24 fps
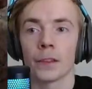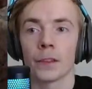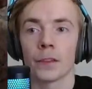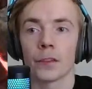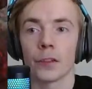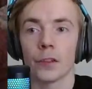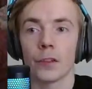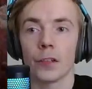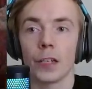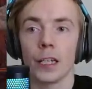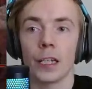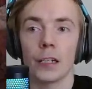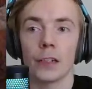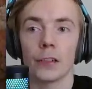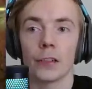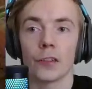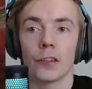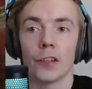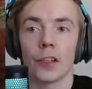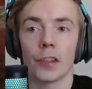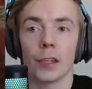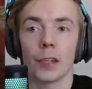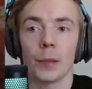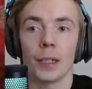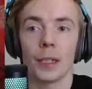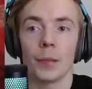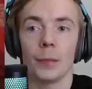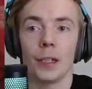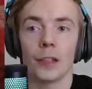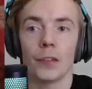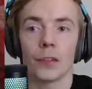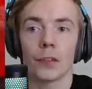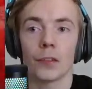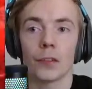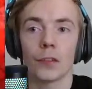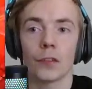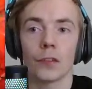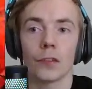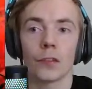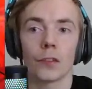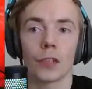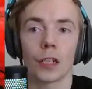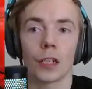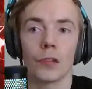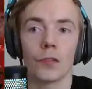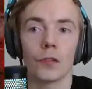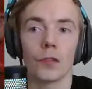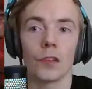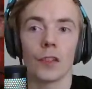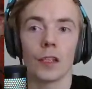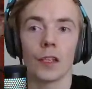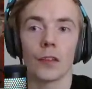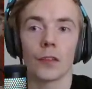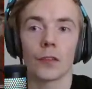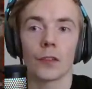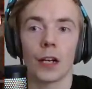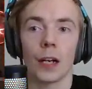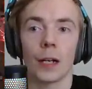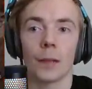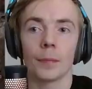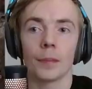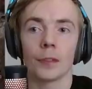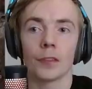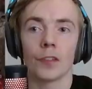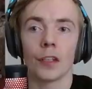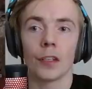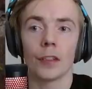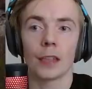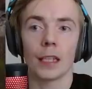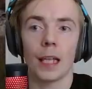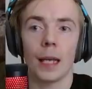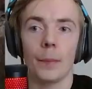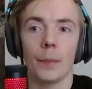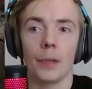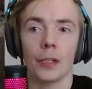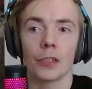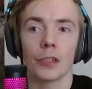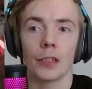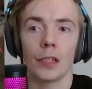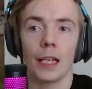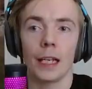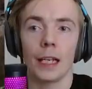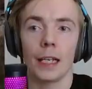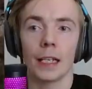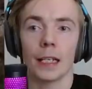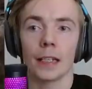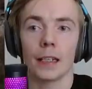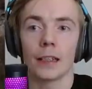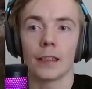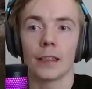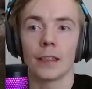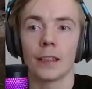So here, there's not that many monsters. You can use a Death Trap. There's not that much lag.